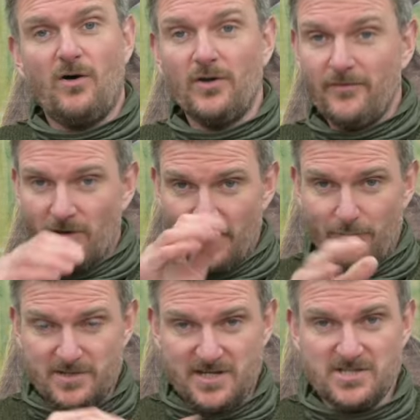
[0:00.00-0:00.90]
or you've got the
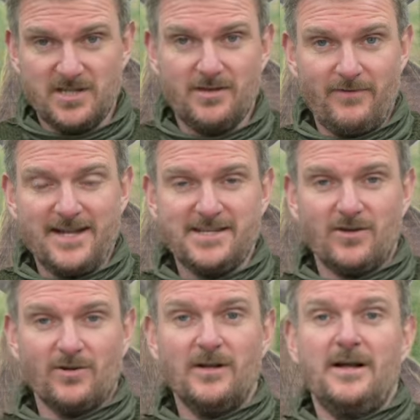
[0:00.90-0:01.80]
precision in the
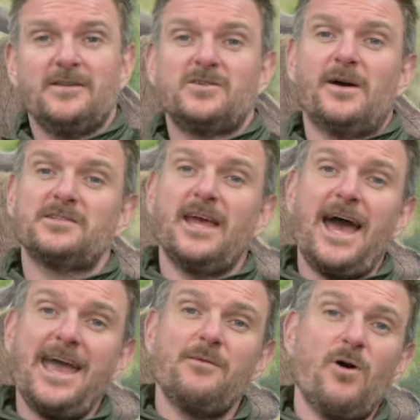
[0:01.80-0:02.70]
reticle to actually
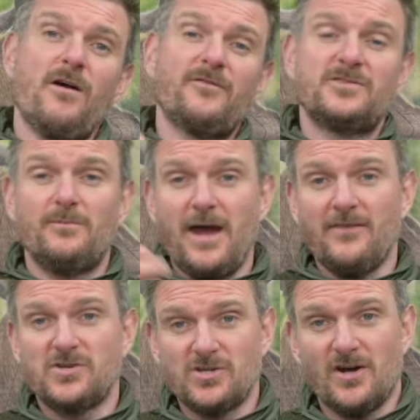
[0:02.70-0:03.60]
aim off to
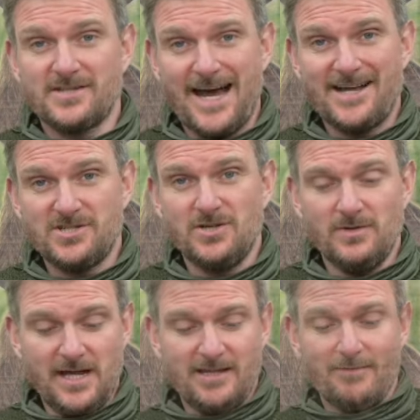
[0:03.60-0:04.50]
make the shots as you
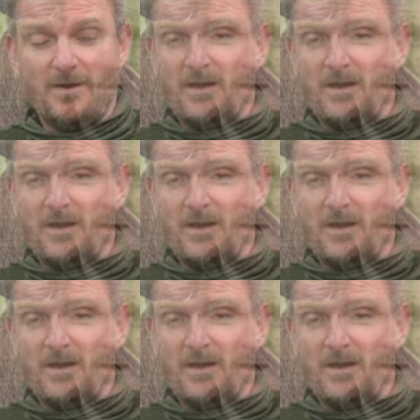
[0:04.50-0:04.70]
need them,